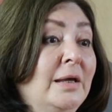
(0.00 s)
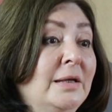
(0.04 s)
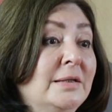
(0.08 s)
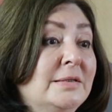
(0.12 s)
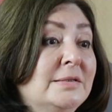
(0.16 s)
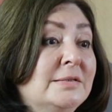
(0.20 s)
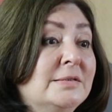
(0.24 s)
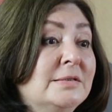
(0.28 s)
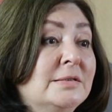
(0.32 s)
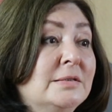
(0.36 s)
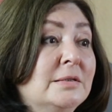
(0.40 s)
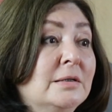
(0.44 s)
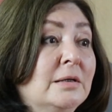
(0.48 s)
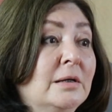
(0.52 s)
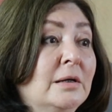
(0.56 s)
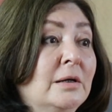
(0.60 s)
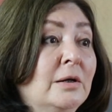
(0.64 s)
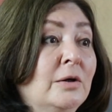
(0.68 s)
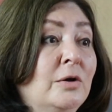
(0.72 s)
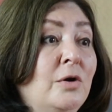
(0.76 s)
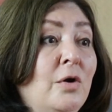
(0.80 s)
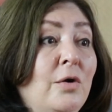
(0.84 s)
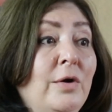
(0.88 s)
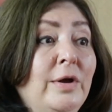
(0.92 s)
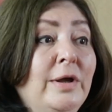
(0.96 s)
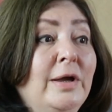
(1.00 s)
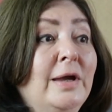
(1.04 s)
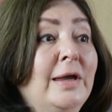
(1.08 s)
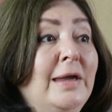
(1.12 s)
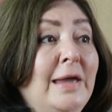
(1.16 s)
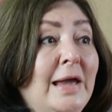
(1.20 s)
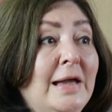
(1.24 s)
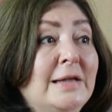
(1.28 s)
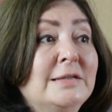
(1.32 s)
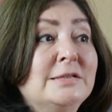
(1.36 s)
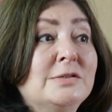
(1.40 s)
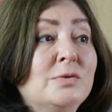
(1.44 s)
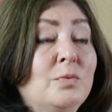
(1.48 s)
it's going
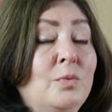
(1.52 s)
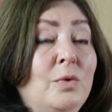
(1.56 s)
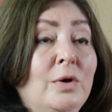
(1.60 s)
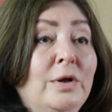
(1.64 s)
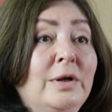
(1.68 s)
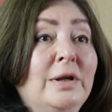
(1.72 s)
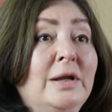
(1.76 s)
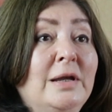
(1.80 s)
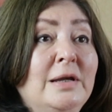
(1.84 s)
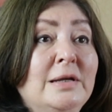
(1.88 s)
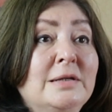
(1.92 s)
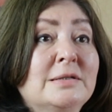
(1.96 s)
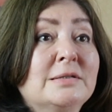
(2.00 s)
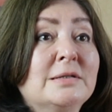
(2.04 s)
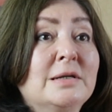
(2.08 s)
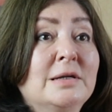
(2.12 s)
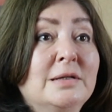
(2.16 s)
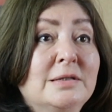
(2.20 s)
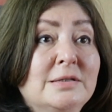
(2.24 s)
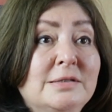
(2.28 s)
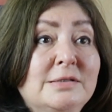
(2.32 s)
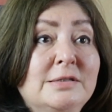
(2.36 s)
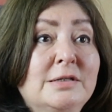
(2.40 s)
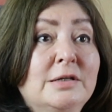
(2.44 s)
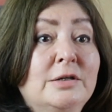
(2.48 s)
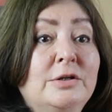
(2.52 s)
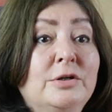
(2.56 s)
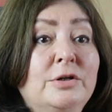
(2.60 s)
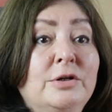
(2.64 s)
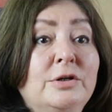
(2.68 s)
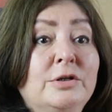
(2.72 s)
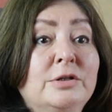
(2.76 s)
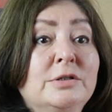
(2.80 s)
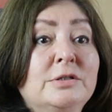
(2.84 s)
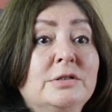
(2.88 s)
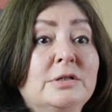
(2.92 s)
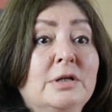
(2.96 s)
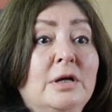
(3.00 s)
against what is
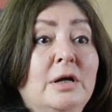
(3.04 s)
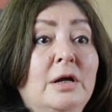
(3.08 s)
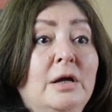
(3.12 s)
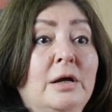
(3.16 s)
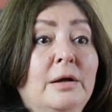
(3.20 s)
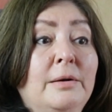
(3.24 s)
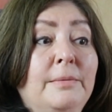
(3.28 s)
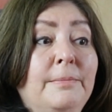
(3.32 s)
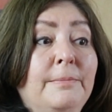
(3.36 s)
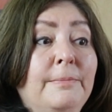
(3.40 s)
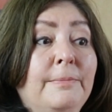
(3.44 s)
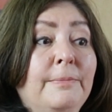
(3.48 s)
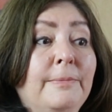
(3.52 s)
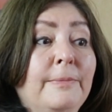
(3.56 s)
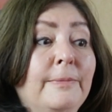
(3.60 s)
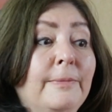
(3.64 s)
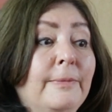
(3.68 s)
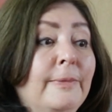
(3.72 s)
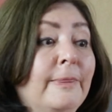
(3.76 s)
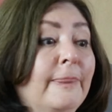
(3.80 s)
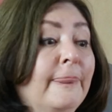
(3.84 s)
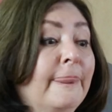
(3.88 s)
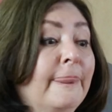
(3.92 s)
considered um,